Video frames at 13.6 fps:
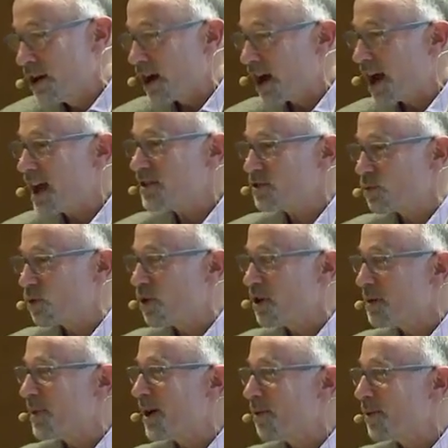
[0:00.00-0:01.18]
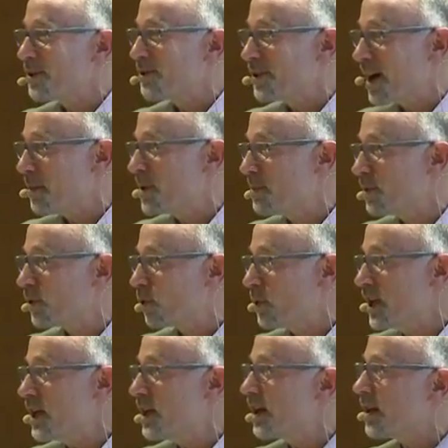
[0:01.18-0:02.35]
uh, has to worry about whether or not people are
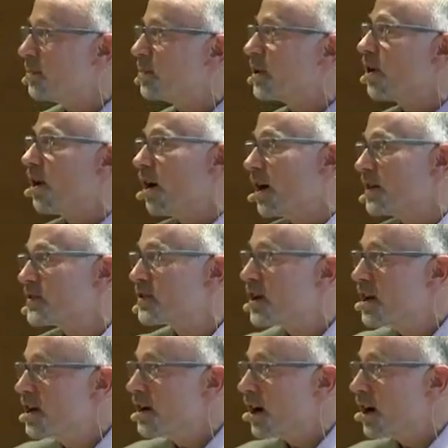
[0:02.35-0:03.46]
reading it because